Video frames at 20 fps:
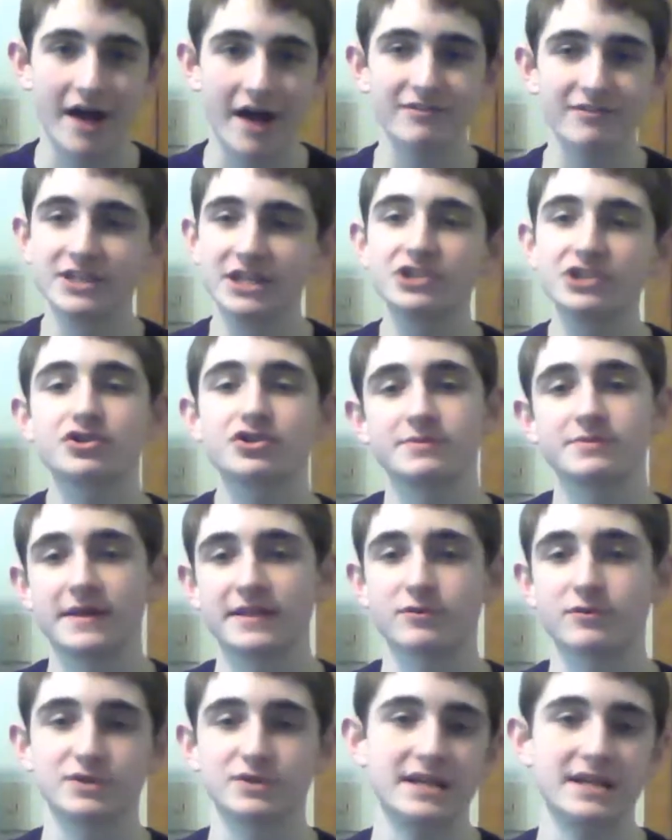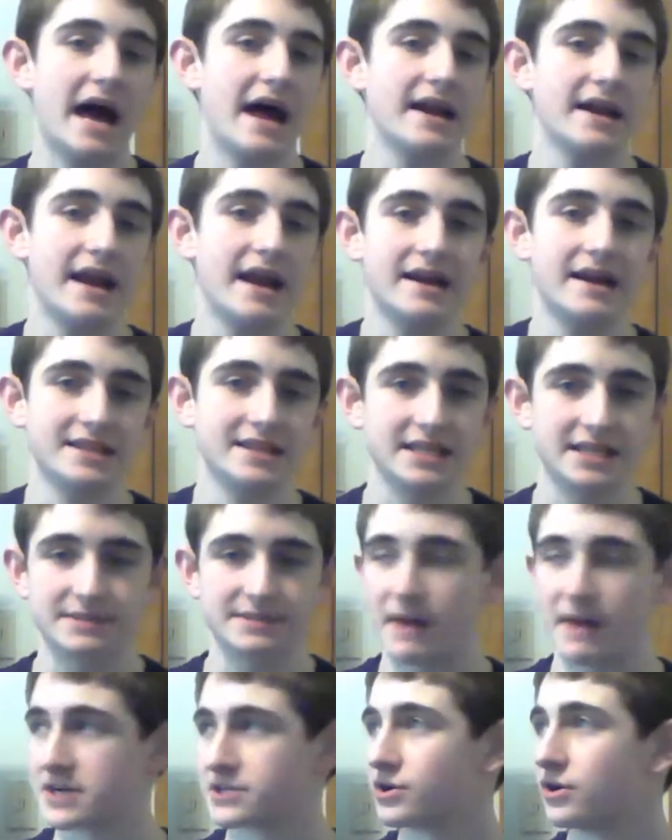Evan Dietrich Smith was not anything
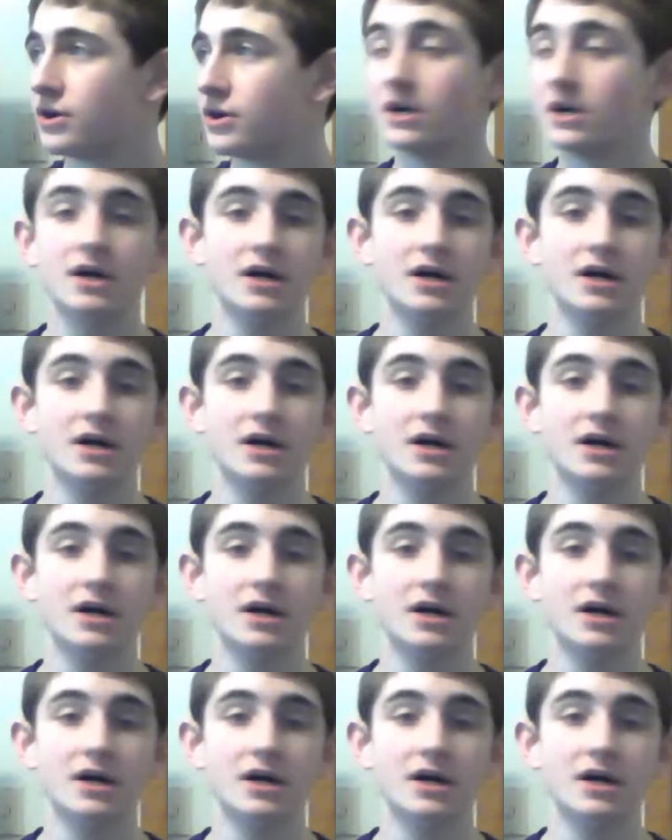special.